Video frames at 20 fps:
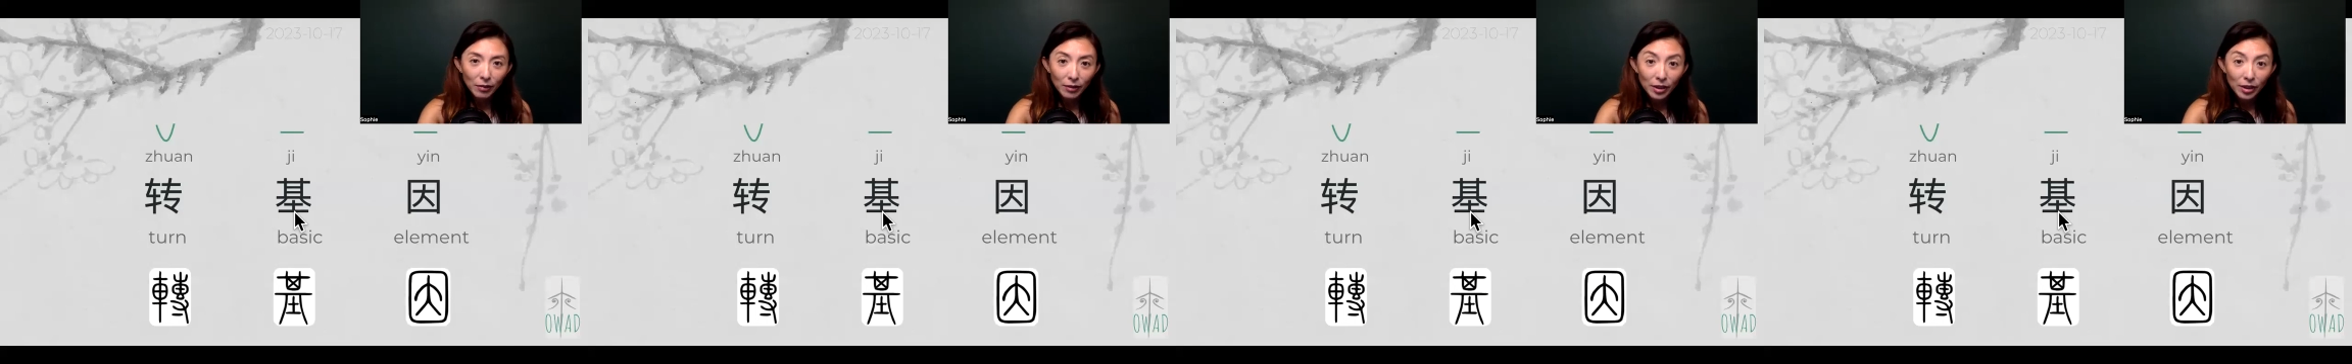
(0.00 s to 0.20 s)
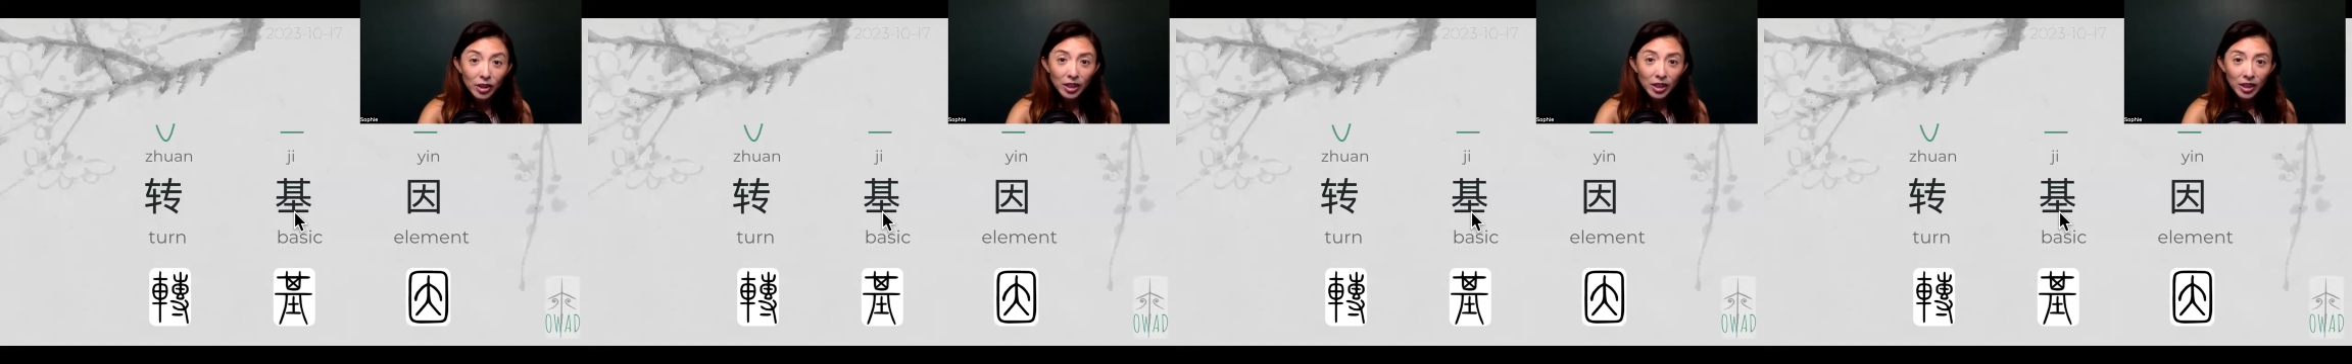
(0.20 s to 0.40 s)
of
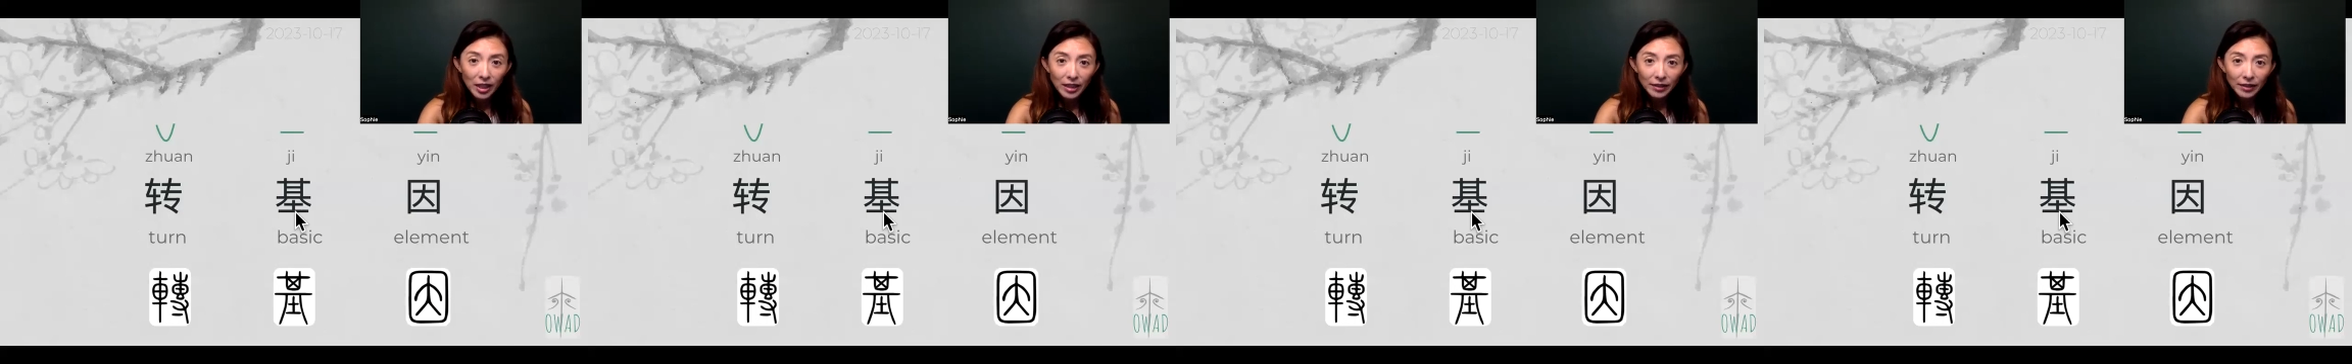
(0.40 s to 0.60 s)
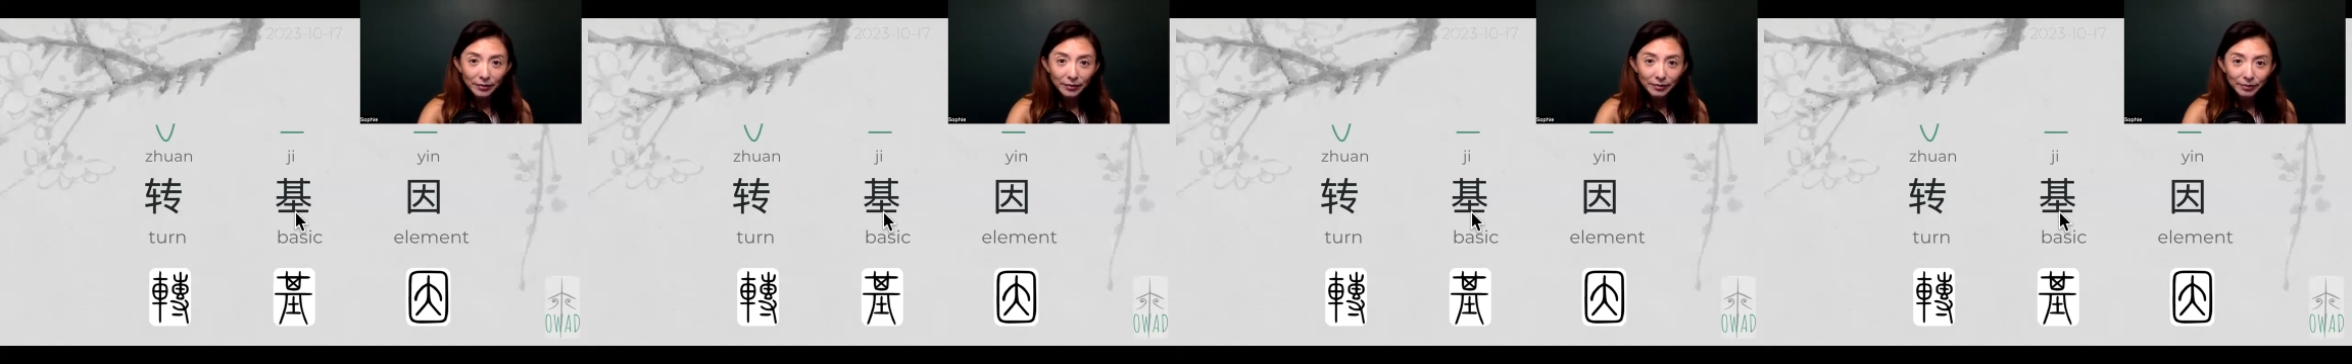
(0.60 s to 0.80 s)
a
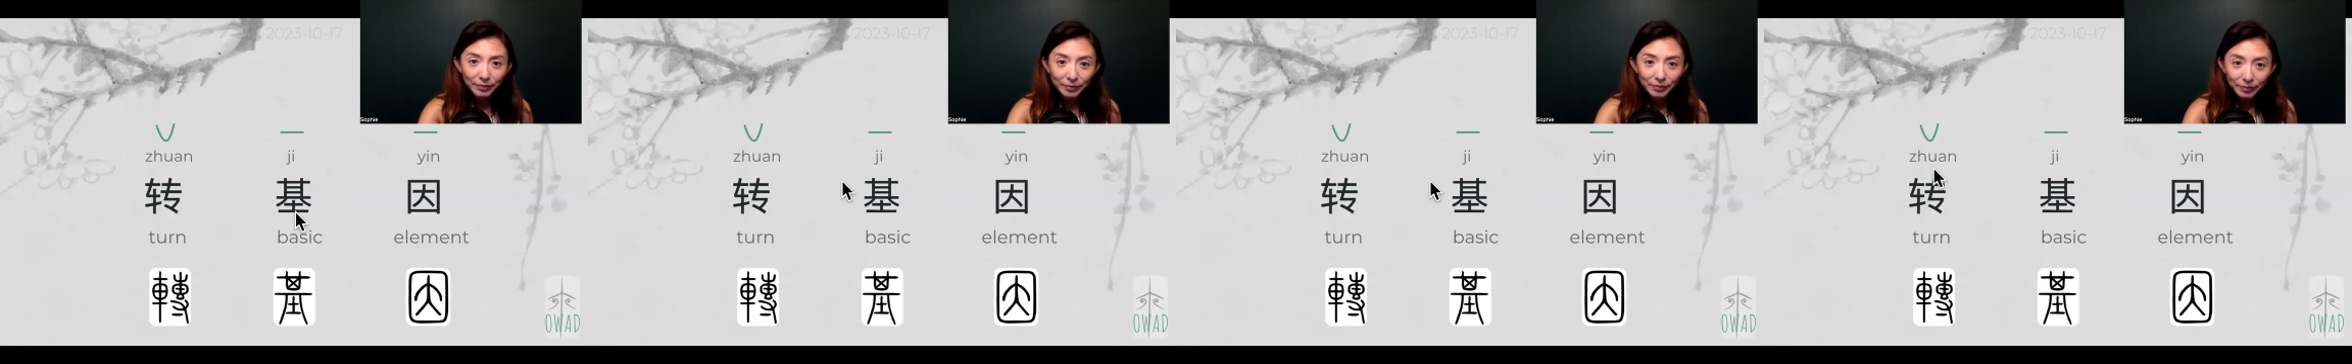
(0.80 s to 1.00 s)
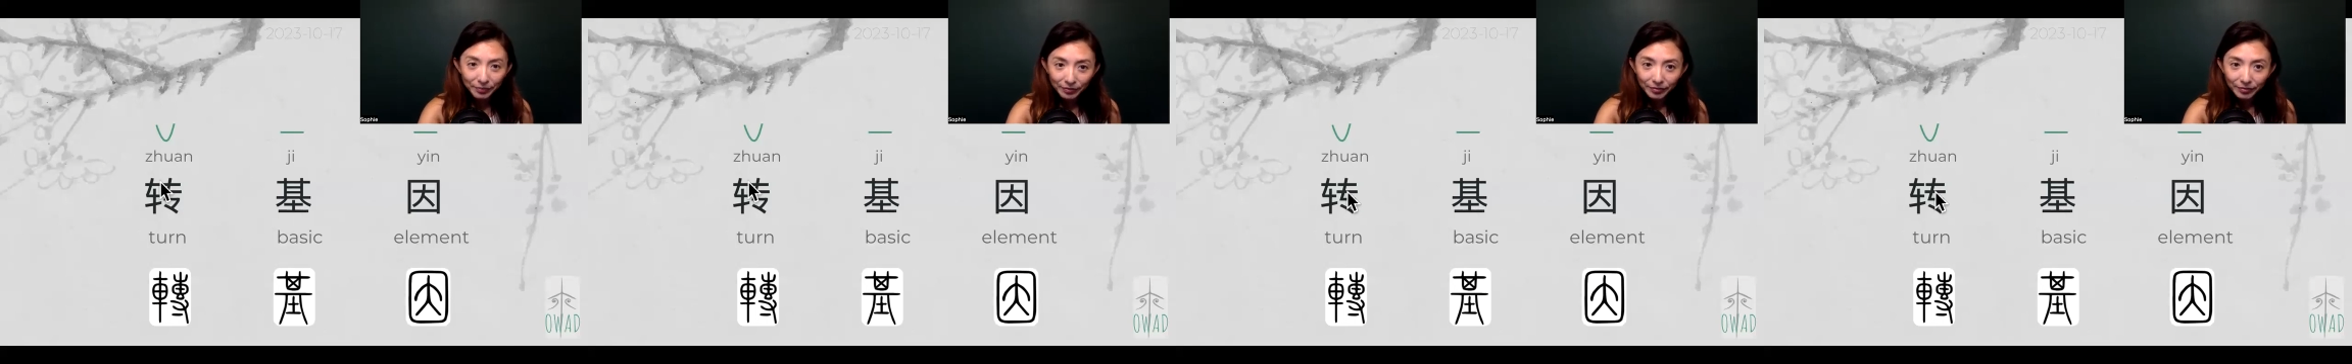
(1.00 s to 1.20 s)
gene.
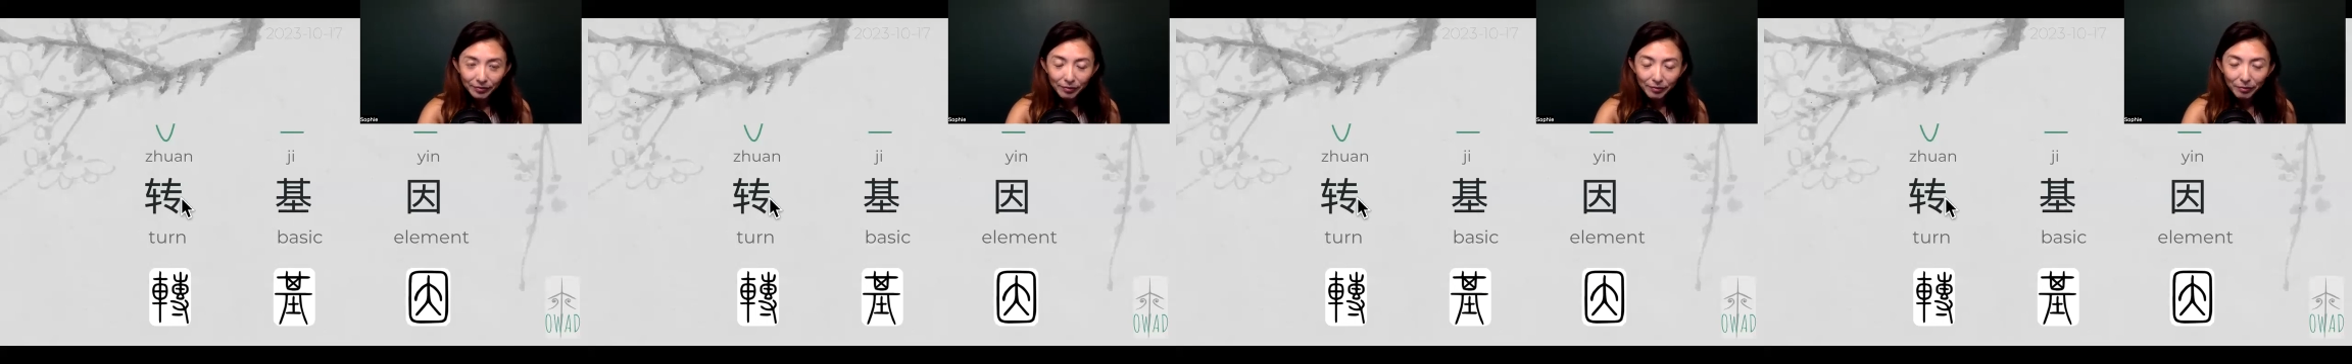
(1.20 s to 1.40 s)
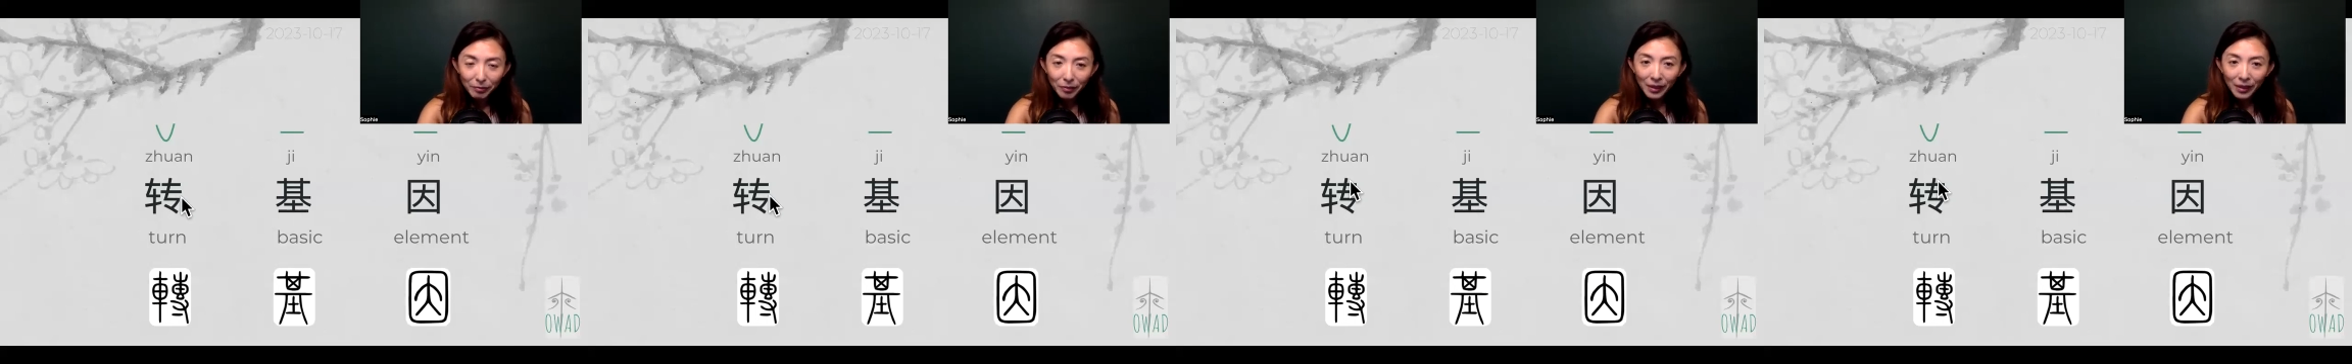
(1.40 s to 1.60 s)

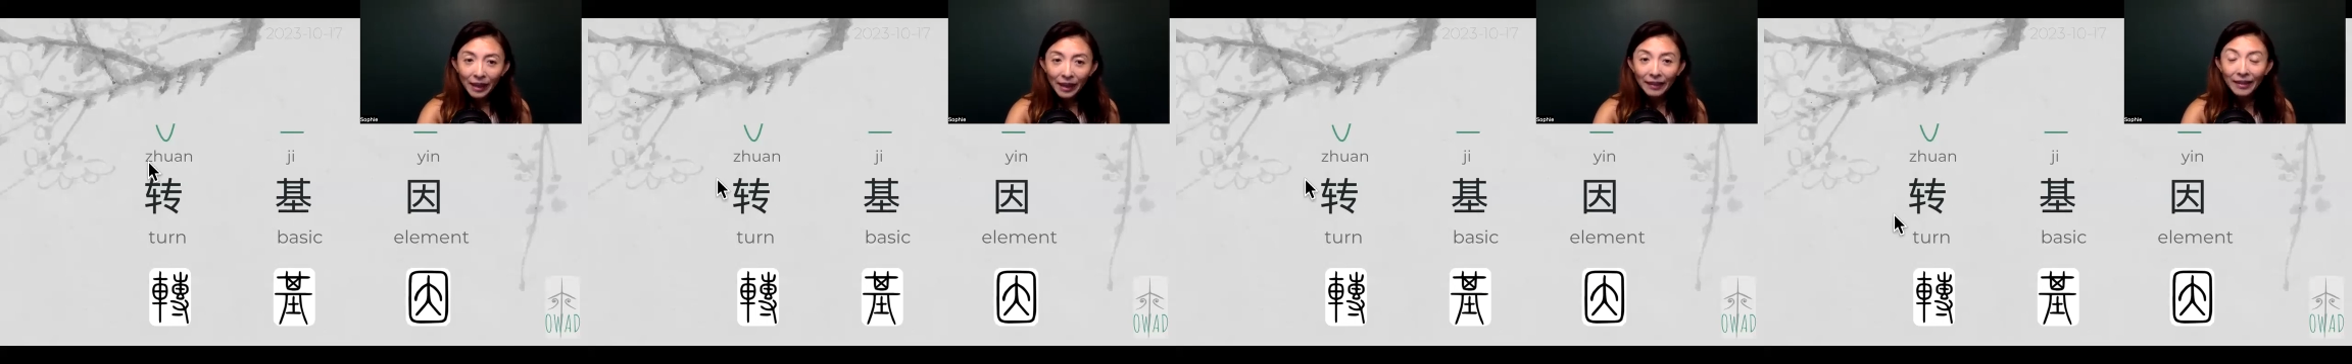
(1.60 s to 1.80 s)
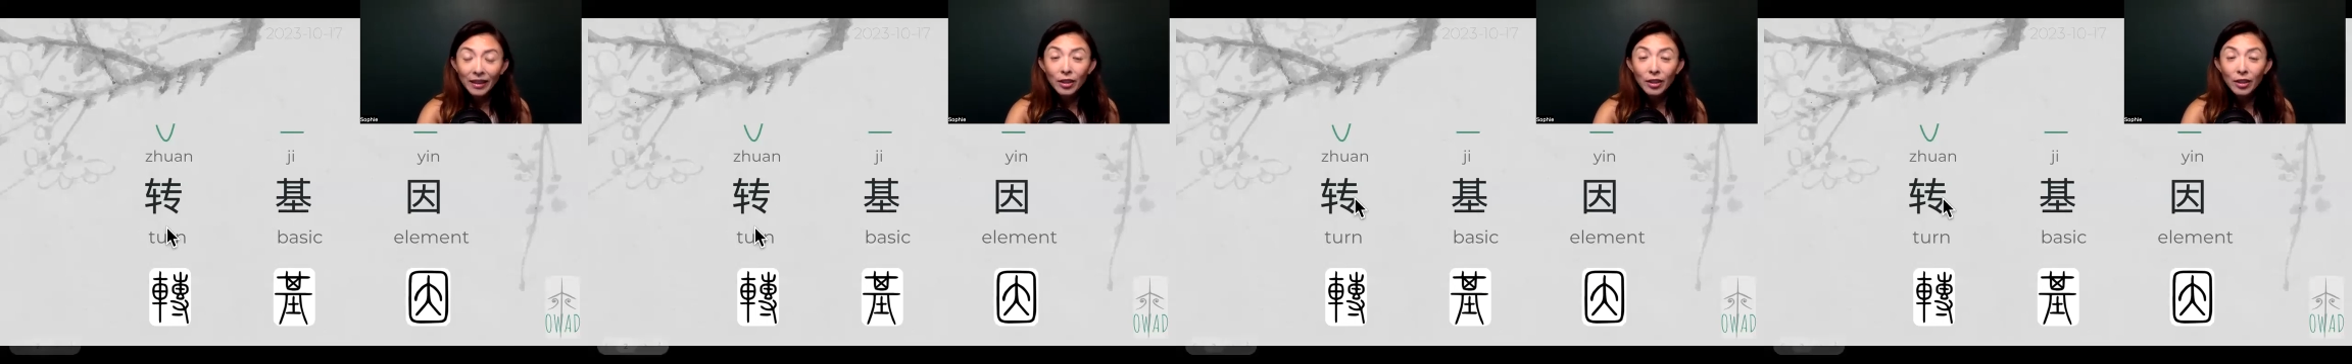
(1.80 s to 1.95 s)
And